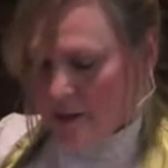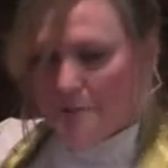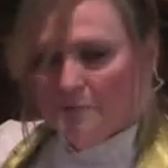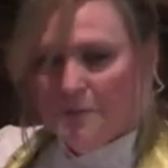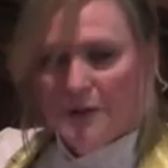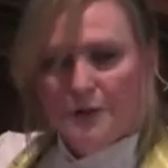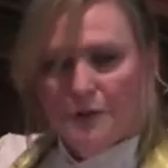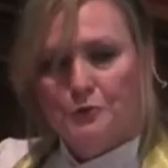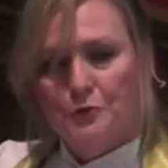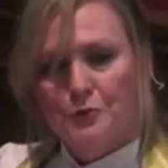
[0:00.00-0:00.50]

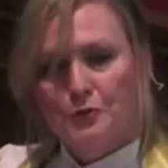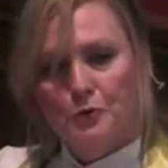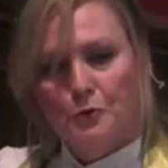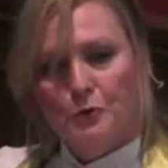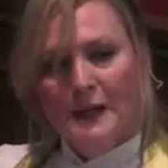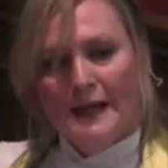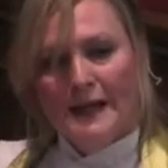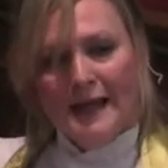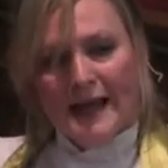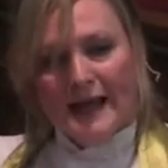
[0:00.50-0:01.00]
but
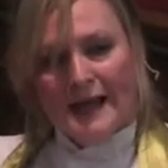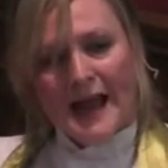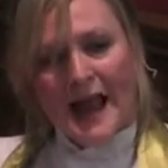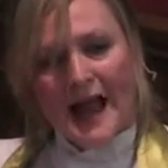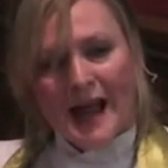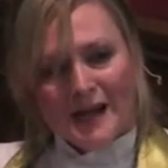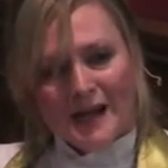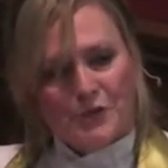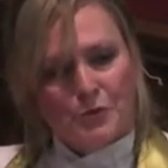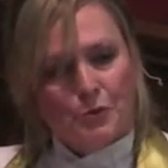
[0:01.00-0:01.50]
through an
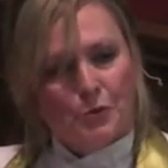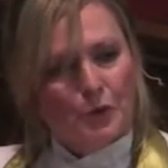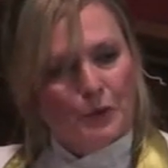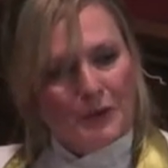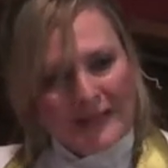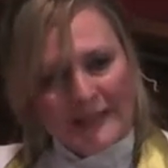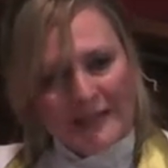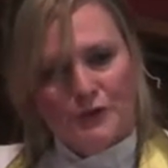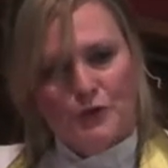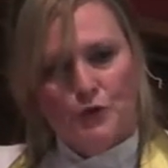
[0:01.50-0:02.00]
actual
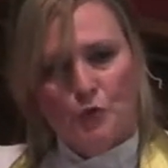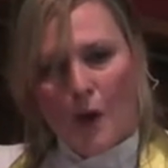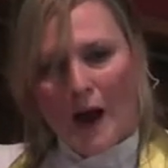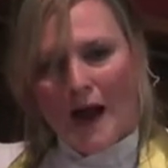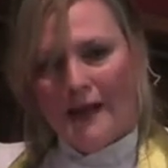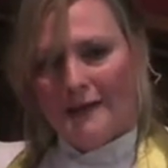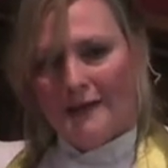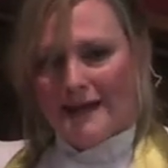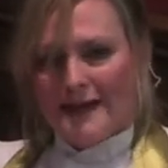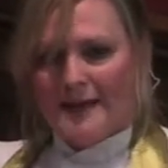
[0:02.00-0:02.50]

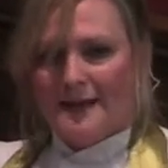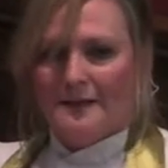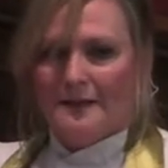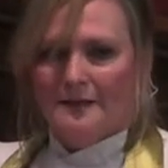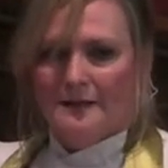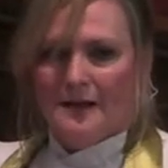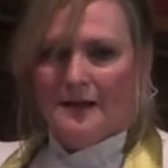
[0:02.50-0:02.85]
indwelling